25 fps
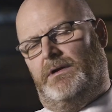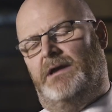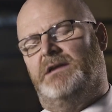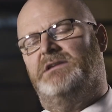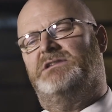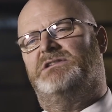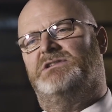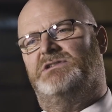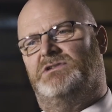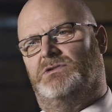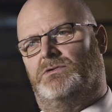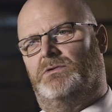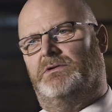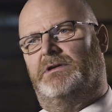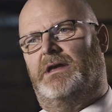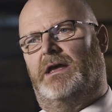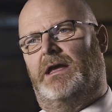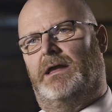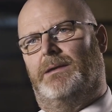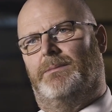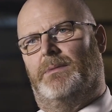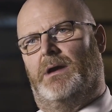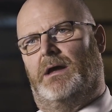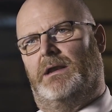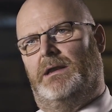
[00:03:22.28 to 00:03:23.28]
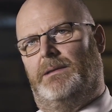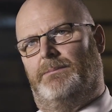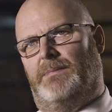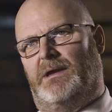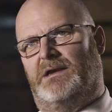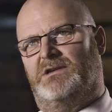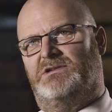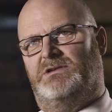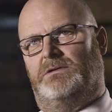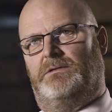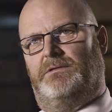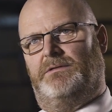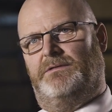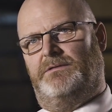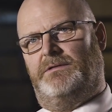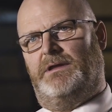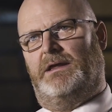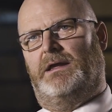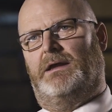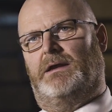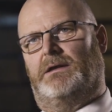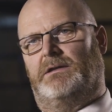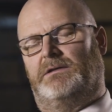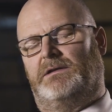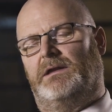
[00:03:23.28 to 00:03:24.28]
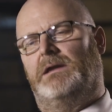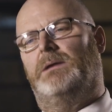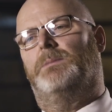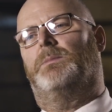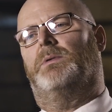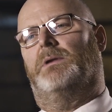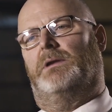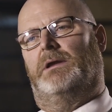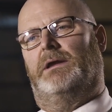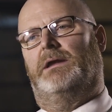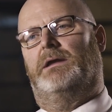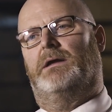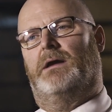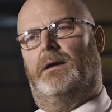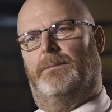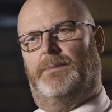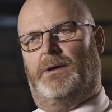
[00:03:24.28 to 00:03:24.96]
raises your game and it makes you think deeply